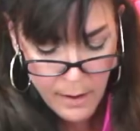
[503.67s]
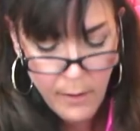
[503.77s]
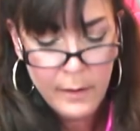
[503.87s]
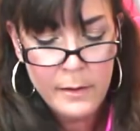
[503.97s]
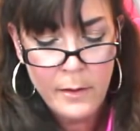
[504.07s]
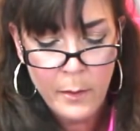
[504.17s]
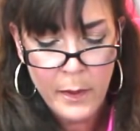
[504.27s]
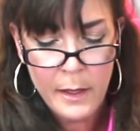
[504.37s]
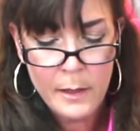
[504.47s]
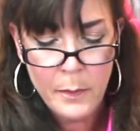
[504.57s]
All right, so the
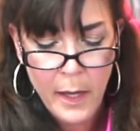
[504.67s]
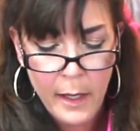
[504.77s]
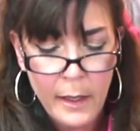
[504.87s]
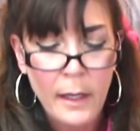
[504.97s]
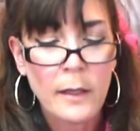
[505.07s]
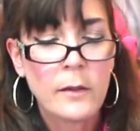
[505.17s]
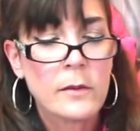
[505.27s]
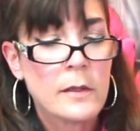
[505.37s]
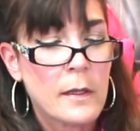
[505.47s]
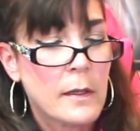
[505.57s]
pin is back in. You'll
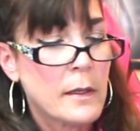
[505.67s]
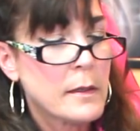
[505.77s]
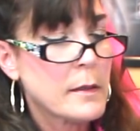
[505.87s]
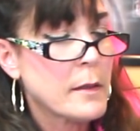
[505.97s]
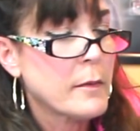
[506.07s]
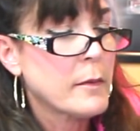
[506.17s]
see that it's